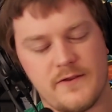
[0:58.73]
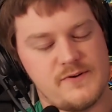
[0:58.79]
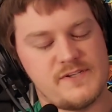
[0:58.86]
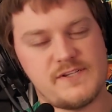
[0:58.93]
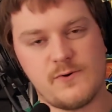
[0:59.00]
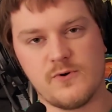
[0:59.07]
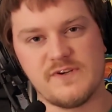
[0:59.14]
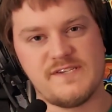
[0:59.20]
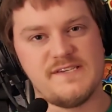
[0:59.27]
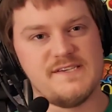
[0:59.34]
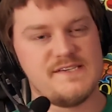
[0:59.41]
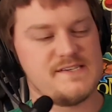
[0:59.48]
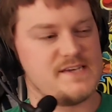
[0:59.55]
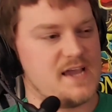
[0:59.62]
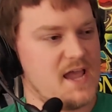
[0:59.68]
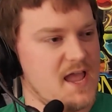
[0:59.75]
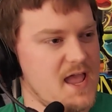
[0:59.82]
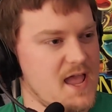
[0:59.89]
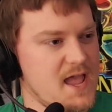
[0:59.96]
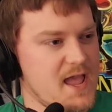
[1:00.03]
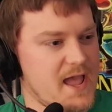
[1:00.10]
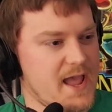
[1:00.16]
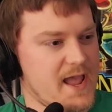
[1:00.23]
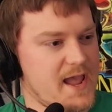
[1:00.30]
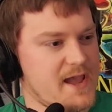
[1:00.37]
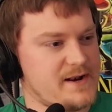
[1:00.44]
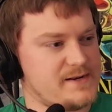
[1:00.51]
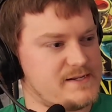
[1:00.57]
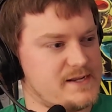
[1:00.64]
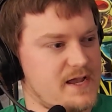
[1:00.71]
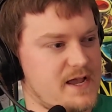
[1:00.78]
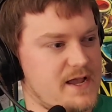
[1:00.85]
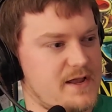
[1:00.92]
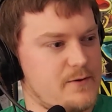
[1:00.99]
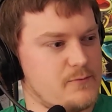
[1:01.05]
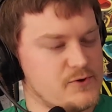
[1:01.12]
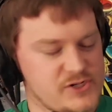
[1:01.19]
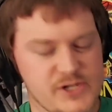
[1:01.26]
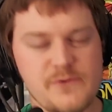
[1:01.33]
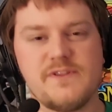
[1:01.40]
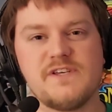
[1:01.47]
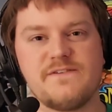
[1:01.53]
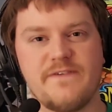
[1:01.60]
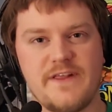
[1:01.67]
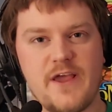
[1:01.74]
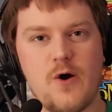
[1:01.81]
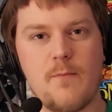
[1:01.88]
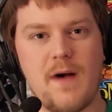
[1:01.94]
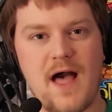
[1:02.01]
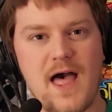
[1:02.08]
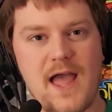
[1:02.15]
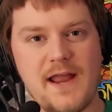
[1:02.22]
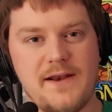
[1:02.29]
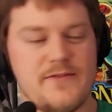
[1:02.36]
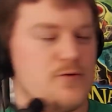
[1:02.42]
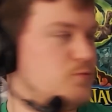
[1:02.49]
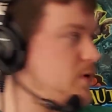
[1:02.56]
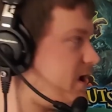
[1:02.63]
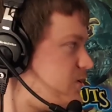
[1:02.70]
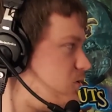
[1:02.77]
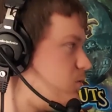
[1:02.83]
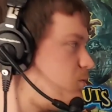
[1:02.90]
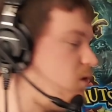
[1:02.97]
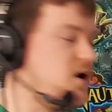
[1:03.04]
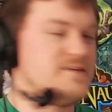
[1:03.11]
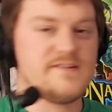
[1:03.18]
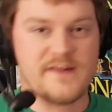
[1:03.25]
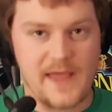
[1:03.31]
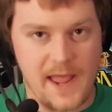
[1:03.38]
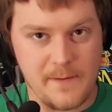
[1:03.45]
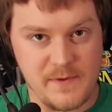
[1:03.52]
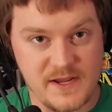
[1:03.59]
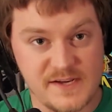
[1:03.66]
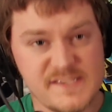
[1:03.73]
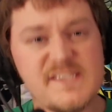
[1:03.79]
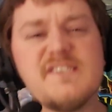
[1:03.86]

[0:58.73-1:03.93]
sources. And we're shooting this video behind the regular wall today because